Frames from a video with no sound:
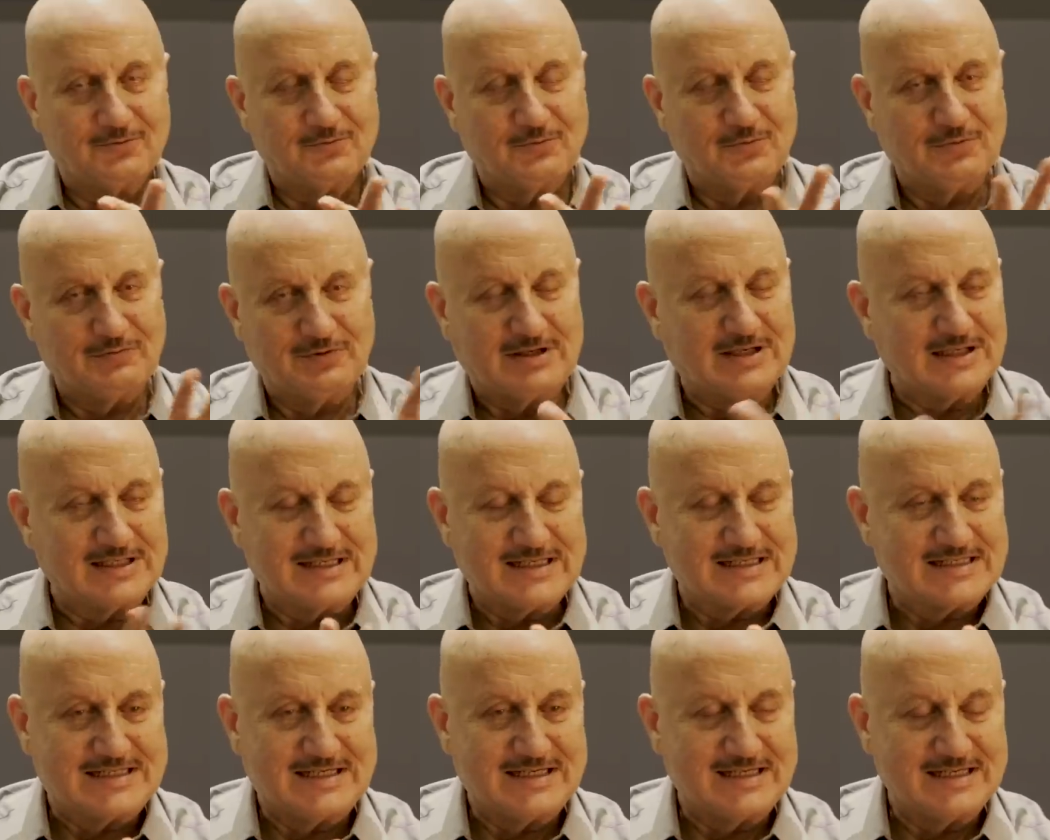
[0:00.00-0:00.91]
We were
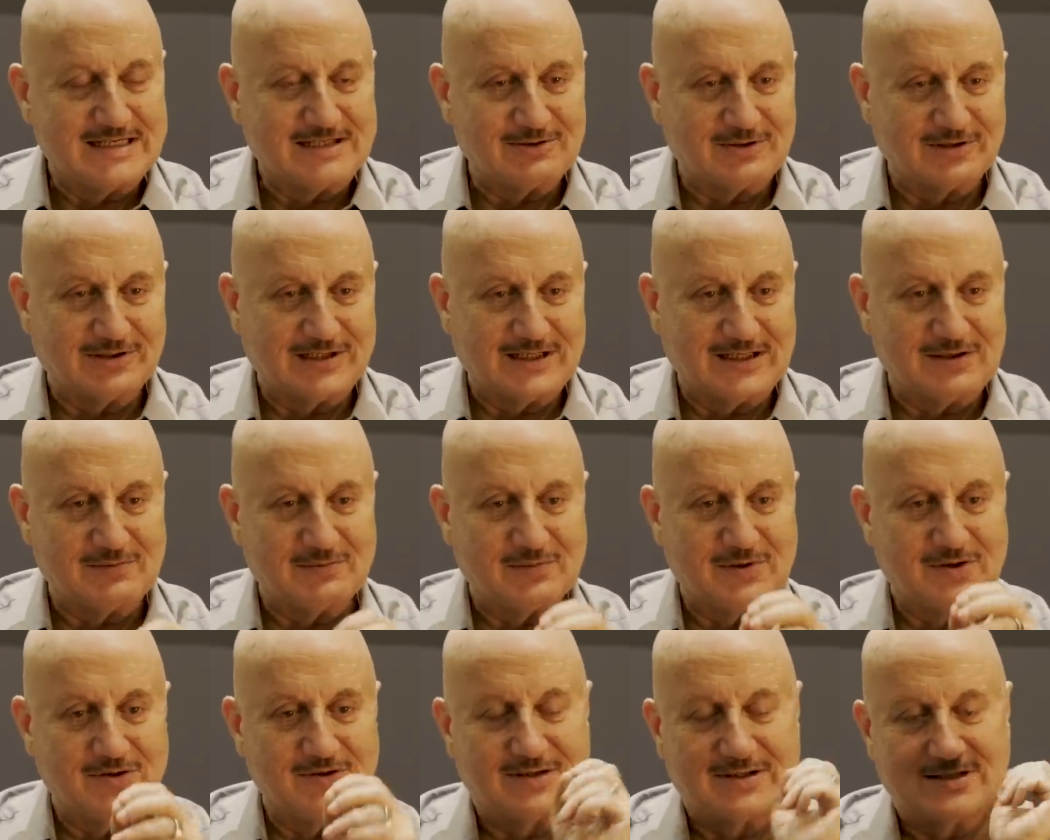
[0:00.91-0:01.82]
yesterday talking
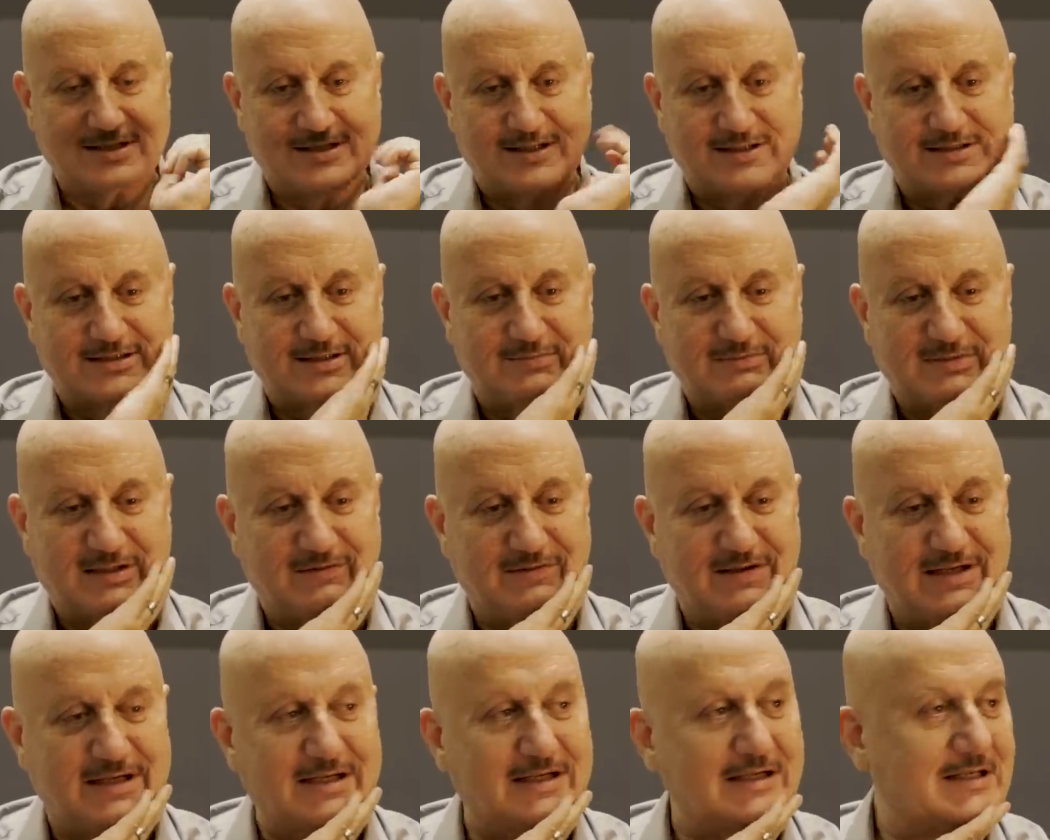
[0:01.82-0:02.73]
about something
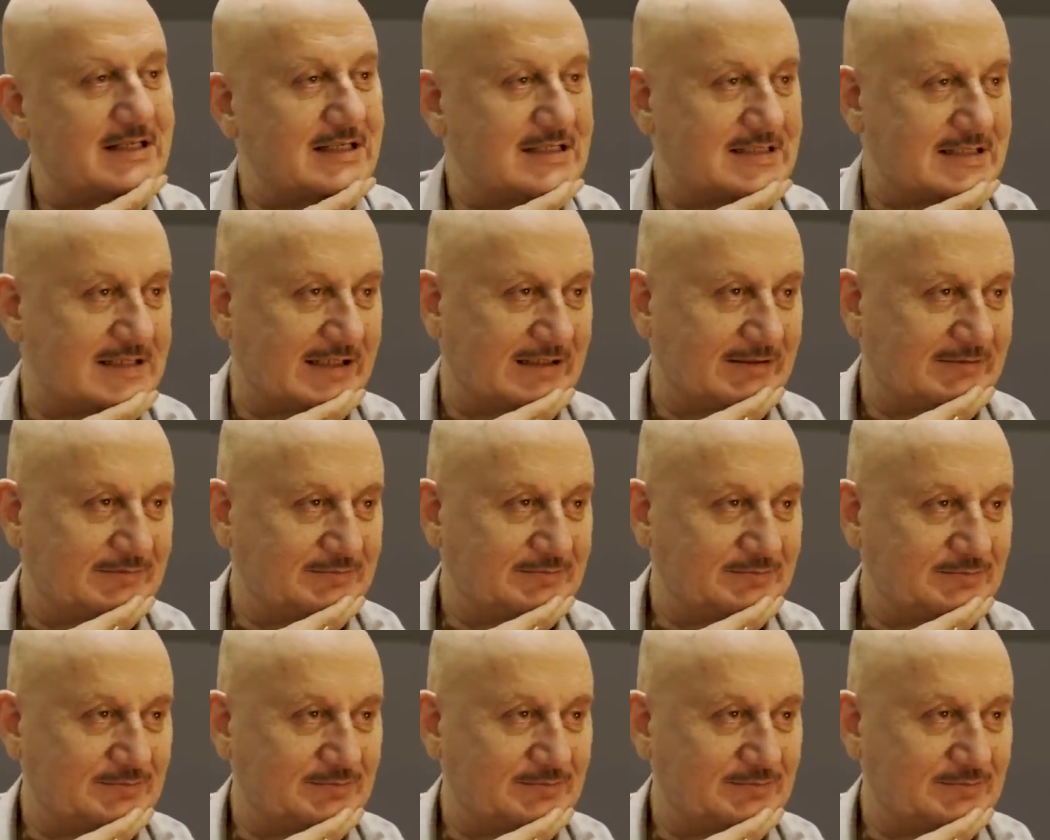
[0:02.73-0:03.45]
very interesting.